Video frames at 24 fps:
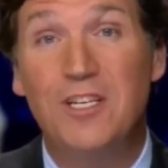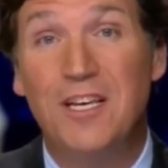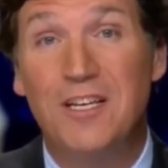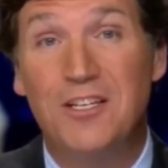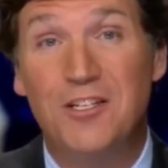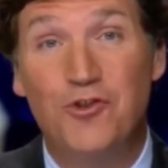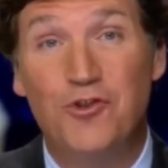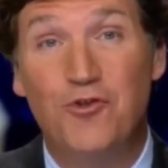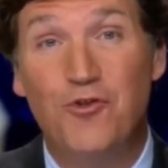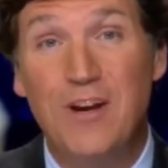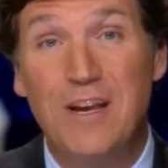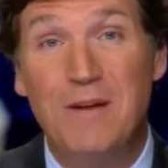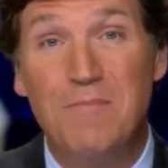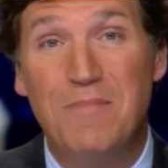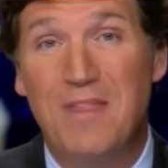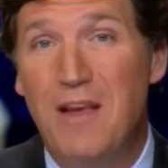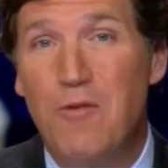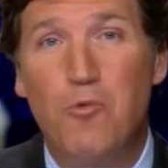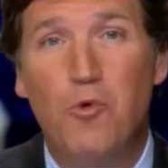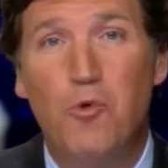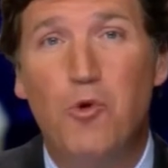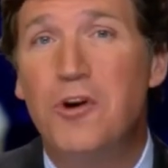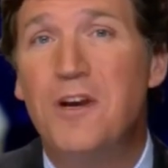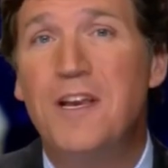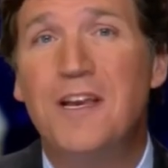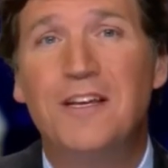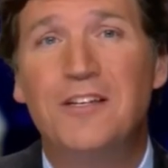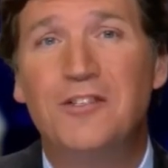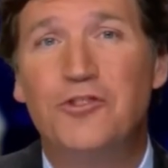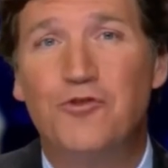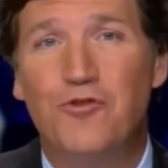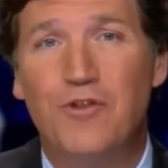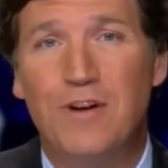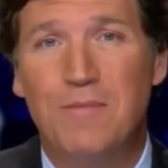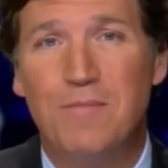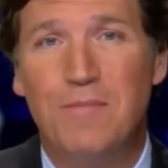extreme. They weren't
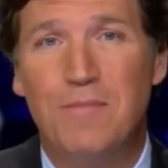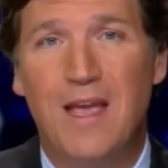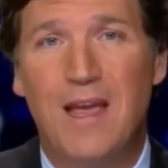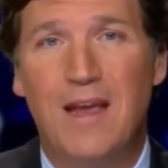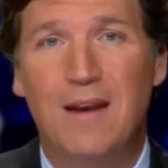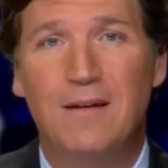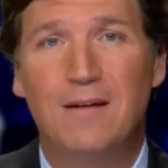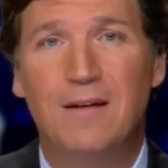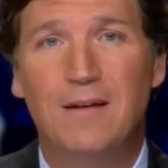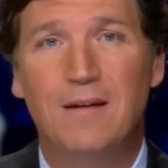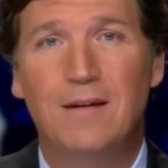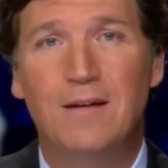extreme then.